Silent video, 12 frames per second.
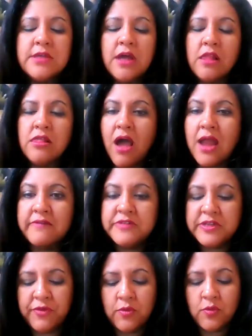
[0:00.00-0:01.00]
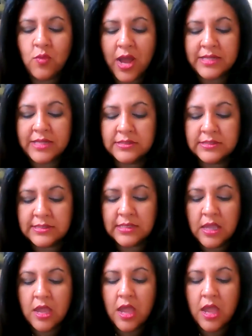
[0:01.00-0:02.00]
a lot of different ones
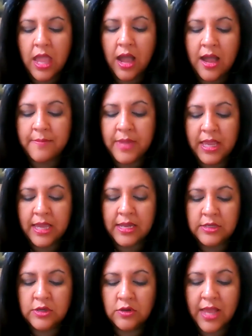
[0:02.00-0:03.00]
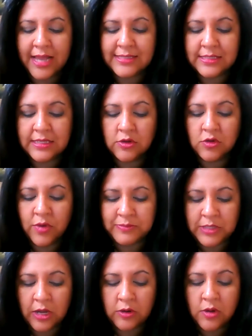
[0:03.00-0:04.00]
um, in utilizing
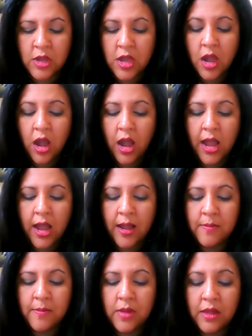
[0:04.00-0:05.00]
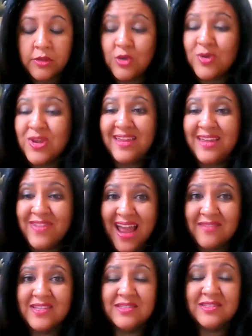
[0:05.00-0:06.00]
crypto. Um, you can even
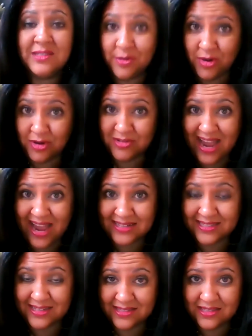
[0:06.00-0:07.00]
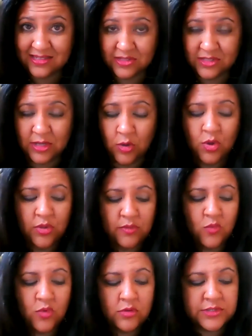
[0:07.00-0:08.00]
have zero taxes. So we'll
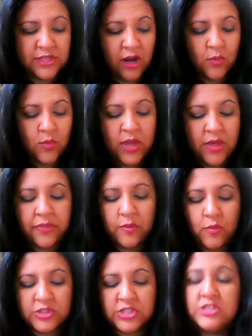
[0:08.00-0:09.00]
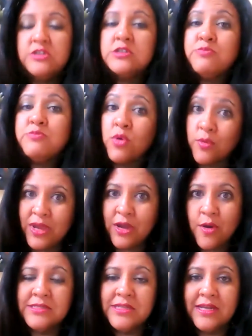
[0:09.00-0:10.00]
we'll start with we'll just use Puerto Rico
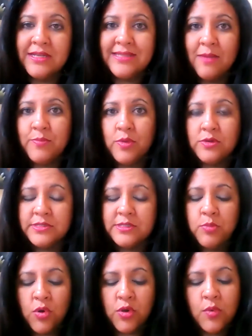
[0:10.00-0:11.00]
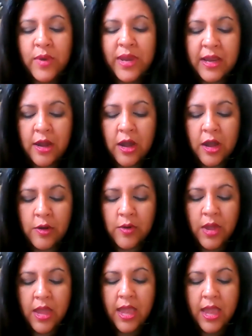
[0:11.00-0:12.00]
as an example. So Puerto Rico
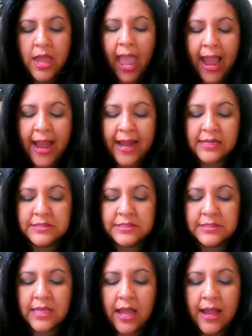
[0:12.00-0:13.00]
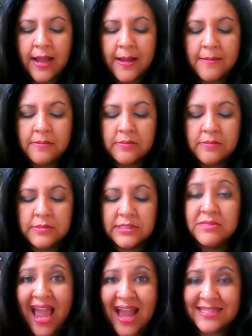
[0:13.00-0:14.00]
has um, some
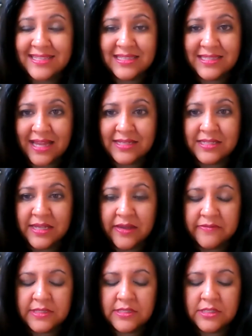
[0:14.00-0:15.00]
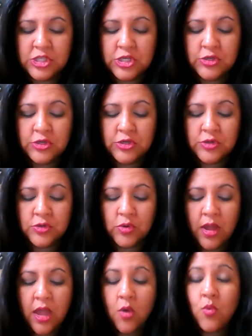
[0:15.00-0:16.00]
tax incentives to
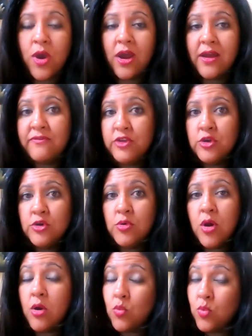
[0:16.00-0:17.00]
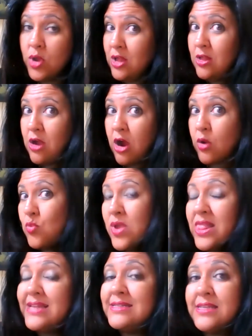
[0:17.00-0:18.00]
where if you will are
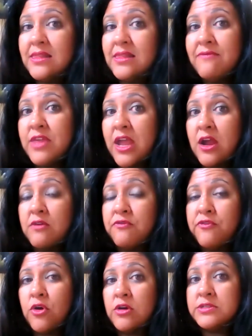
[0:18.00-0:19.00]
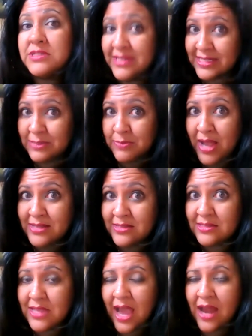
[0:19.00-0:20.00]
willing to live there for six
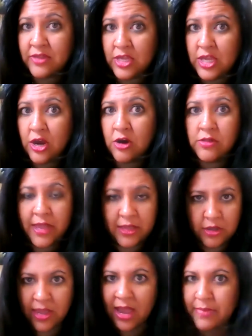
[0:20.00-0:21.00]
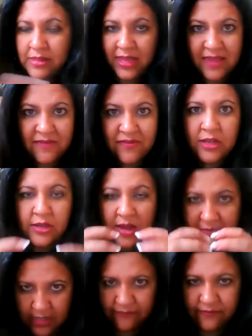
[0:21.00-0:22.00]
months out of the year like you can't be leaving you have
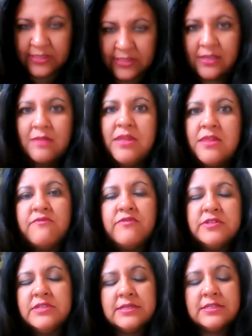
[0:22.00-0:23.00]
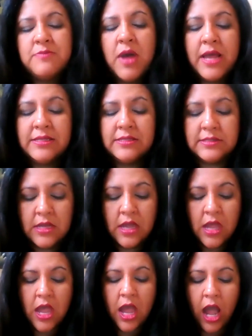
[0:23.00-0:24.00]
to physically be there for six months
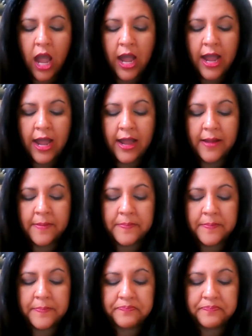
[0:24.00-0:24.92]
um,